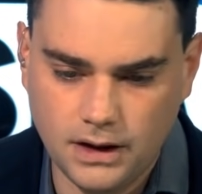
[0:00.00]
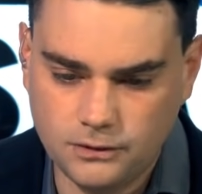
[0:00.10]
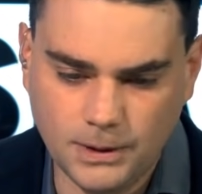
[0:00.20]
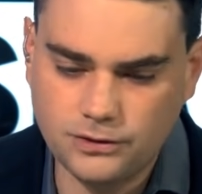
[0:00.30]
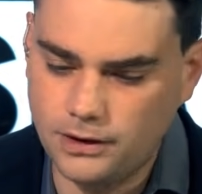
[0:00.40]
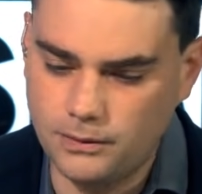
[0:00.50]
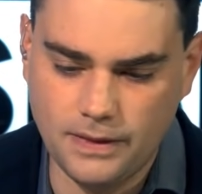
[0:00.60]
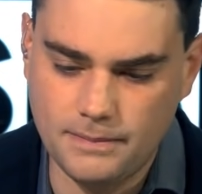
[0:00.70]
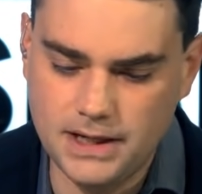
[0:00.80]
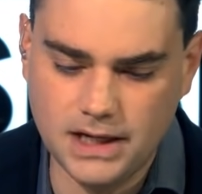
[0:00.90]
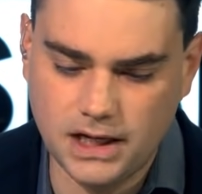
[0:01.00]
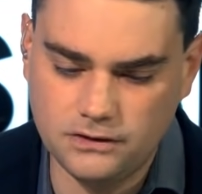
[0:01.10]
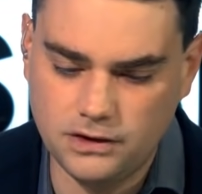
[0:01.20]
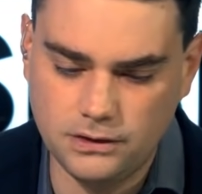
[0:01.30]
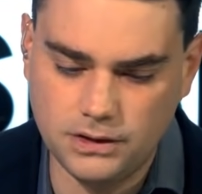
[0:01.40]
especially when the media
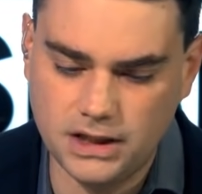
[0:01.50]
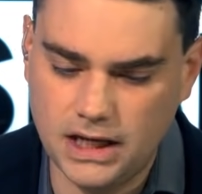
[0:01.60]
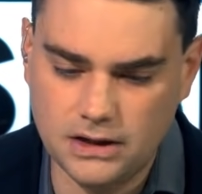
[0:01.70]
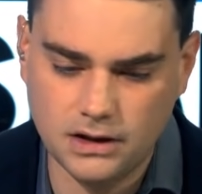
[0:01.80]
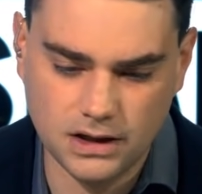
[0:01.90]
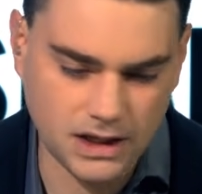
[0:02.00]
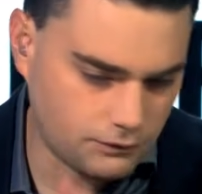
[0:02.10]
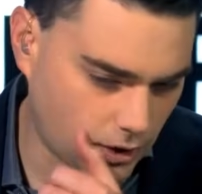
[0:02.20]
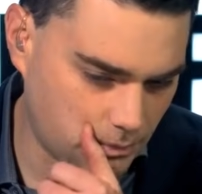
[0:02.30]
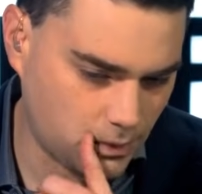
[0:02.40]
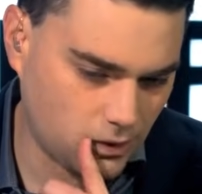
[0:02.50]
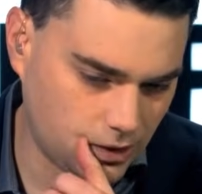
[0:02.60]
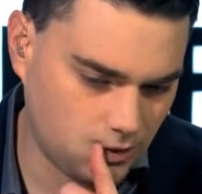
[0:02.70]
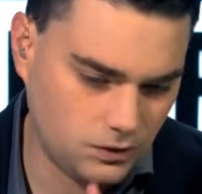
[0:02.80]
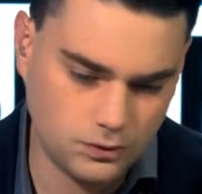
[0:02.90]
continue to gain, give
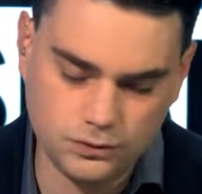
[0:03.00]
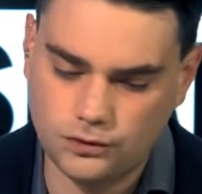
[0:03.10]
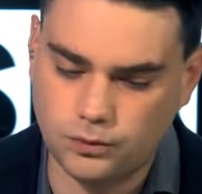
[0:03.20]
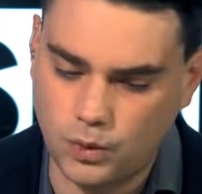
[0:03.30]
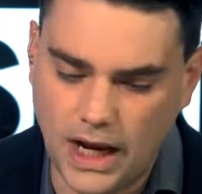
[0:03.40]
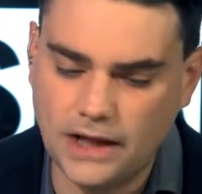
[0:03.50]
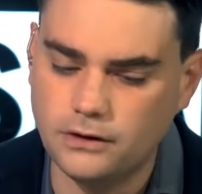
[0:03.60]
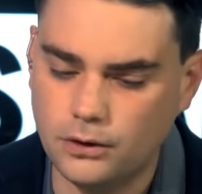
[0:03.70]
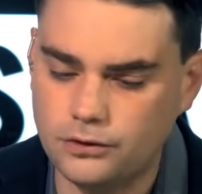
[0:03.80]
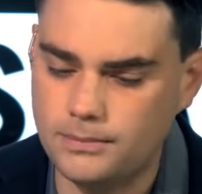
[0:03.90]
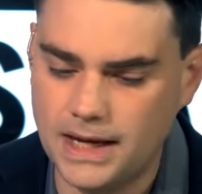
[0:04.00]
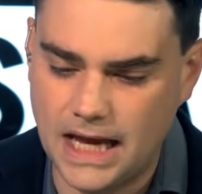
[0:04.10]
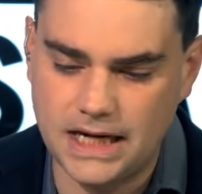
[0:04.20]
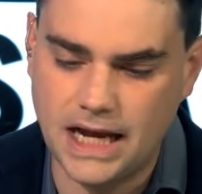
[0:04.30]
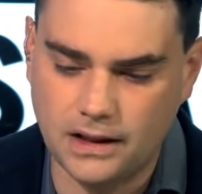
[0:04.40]
credibility to just randos who make
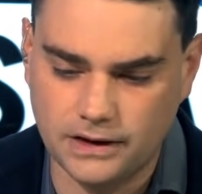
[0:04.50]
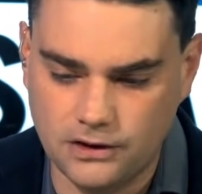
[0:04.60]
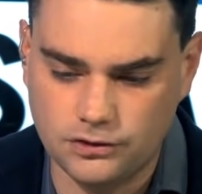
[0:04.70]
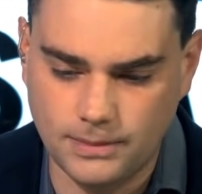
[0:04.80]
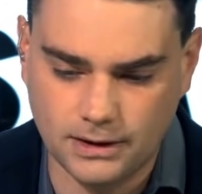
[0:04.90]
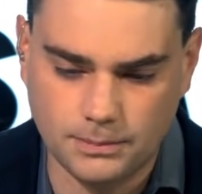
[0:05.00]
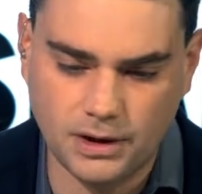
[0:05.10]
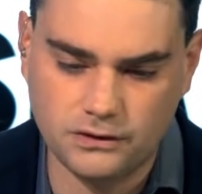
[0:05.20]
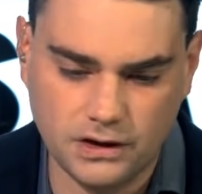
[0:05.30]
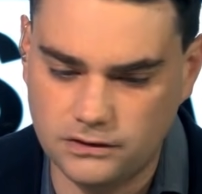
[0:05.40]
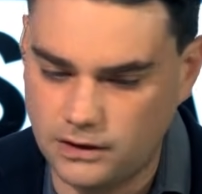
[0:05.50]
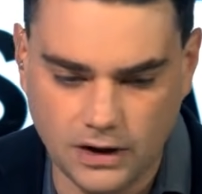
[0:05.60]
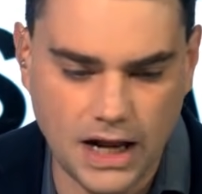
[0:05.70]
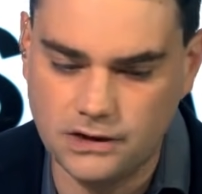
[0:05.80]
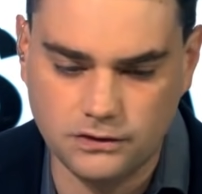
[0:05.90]
any allegation about the president
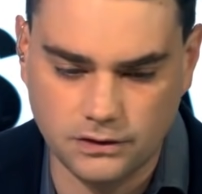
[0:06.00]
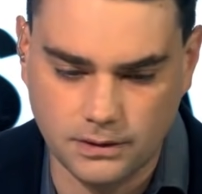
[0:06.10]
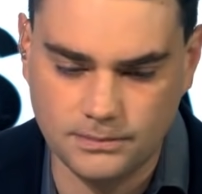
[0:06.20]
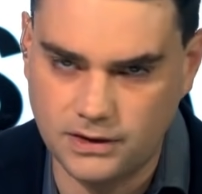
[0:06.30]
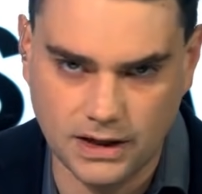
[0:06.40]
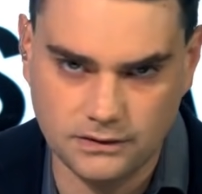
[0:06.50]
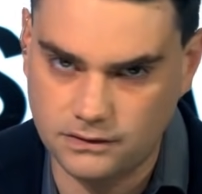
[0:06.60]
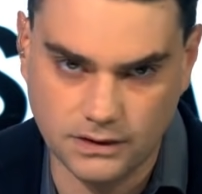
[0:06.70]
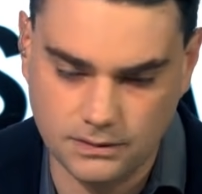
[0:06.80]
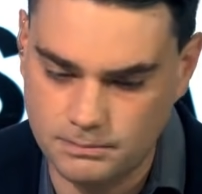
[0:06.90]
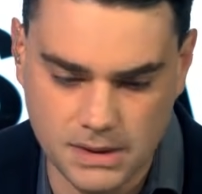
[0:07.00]
under any circumstances. Like